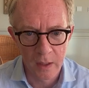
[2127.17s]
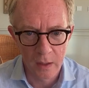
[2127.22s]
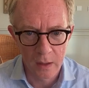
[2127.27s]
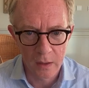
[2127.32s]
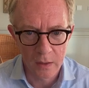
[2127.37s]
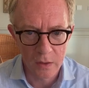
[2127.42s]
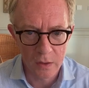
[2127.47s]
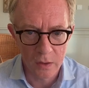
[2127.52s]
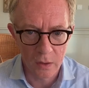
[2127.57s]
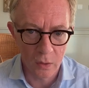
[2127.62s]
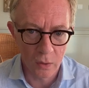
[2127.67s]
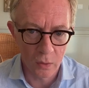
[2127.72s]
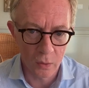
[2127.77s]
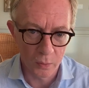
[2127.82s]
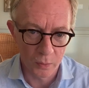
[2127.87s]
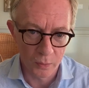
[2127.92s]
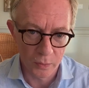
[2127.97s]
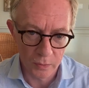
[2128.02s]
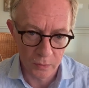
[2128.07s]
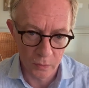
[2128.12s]
So
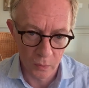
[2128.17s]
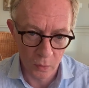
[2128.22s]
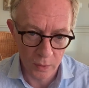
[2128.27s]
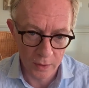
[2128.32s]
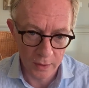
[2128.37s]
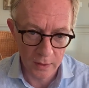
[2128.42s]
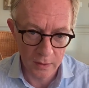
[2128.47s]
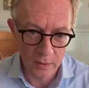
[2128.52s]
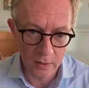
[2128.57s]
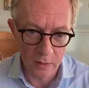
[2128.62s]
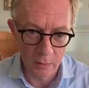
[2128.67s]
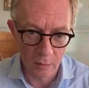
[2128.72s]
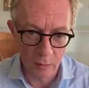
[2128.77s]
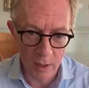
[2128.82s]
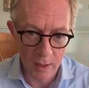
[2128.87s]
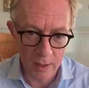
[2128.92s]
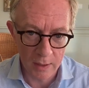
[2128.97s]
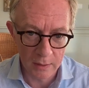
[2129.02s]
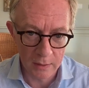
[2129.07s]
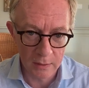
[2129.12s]
with this in
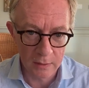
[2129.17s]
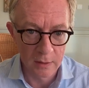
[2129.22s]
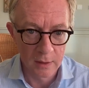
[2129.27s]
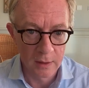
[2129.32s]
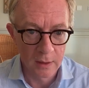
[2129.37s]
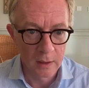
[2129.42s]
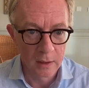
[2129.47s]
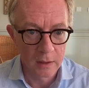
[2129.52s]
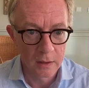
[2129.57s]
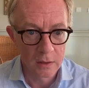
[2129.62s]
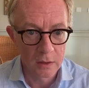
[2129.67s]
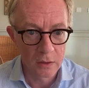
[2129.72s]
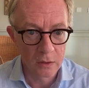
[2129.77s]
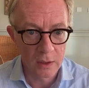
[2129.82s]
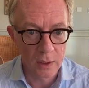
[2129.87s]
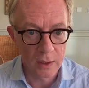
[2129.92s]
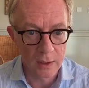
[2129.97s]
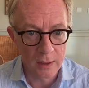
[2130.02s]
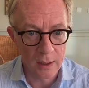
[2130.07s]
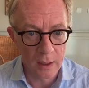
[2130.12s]
mind, you
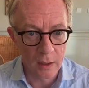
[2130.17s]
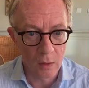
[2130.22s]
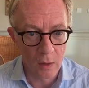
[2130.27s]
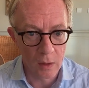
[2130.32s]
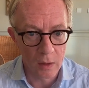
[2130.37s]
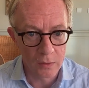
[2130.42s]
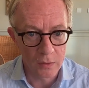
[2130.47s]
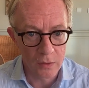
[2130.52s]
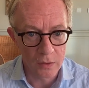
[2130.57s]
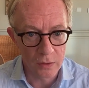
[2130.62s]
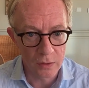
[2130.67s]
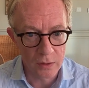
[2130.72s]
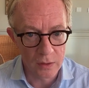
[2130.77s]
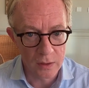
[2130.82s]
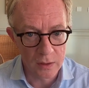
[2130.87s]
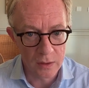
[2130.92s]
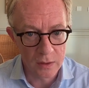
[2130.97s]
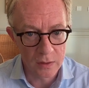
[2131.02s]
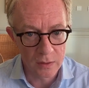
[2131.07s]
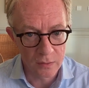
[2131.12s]
can now answer
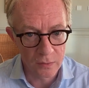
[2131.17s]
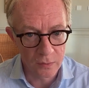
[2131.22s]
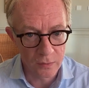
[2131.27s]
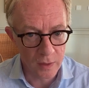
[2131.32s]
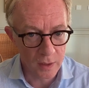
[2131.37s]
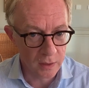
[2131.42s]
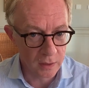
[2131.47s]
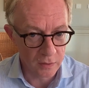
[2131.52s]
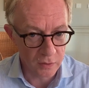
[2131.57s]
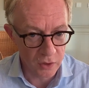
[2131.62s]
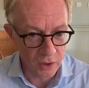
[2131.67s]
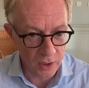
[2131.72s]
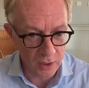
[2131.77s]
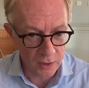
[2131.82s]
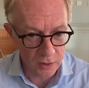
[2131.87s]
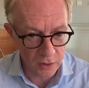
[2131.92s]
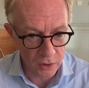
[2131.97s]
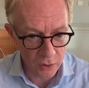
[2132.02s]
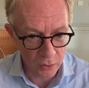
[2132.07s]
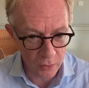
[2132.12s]
this final
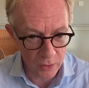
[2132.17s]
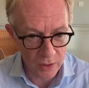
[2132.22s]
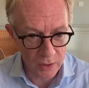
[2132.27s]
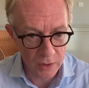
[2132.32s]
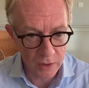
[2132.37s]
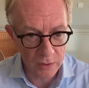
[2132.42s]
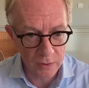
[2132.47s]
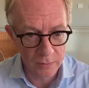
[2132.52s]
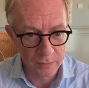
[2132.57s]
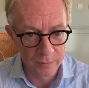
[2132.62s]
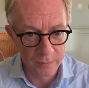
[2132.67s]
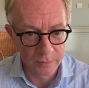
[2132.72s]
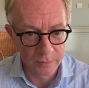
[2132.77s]
challenge question.